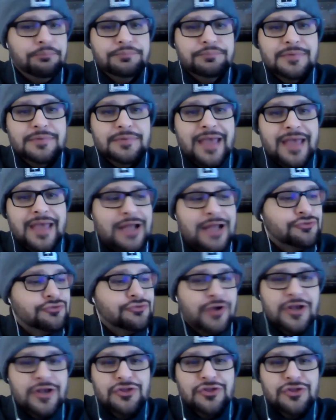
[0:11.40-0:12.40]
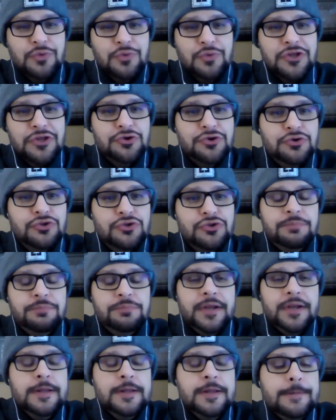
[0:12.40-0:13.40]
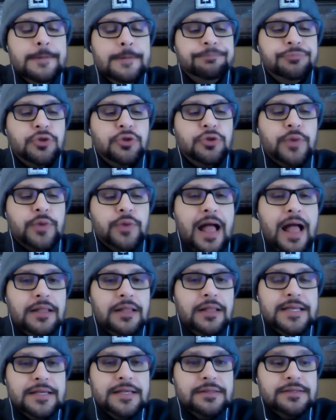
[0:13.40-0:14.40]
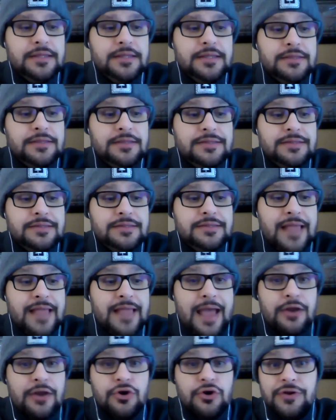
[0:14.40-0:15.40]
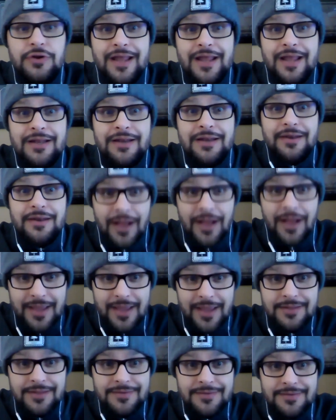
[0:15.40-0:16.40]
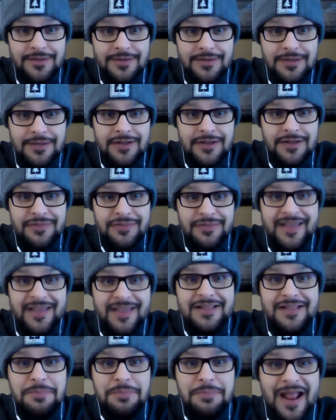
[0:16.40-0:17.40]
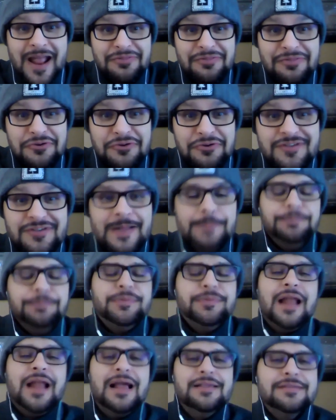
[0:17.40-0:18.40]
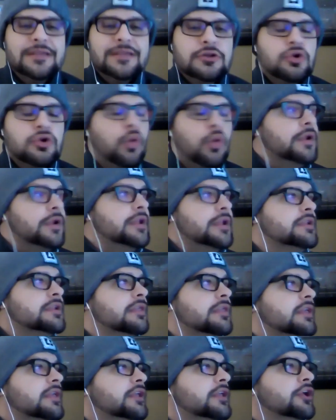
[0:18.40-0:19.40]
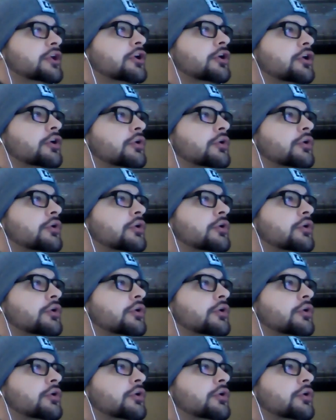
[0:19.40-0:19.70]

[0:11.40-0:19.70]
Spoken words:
catchphrase you want to use. But the reality is Saturday night, they get the Panthers. And I said going into the year,